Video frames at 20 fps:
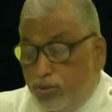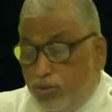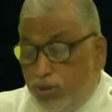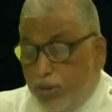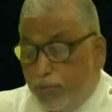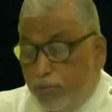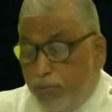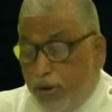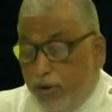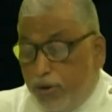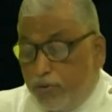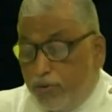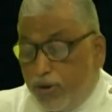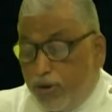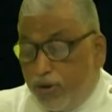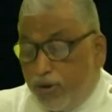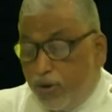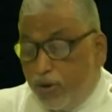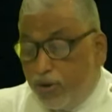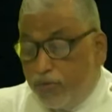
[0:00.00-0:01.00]
the power
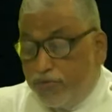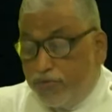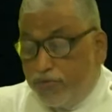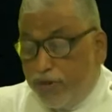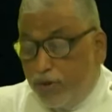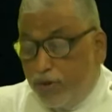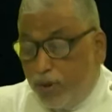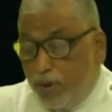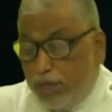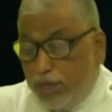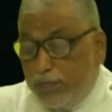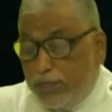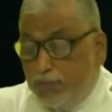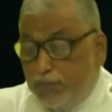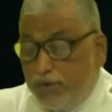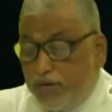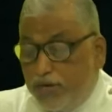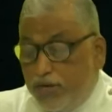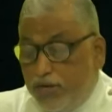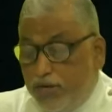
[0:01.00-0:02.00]
of the Holy
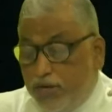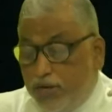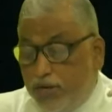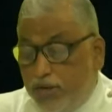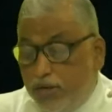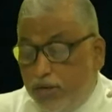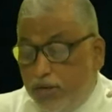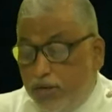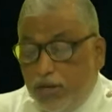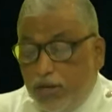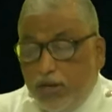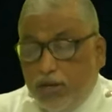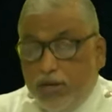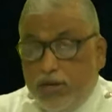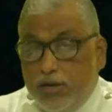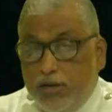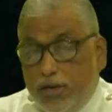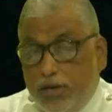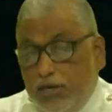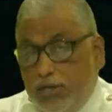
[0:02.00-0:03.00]
Spirit,
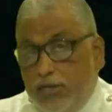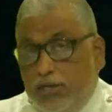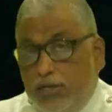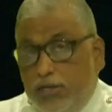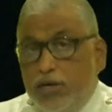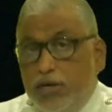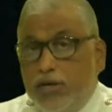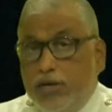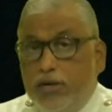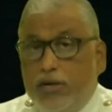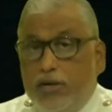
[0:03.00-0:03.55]
tasted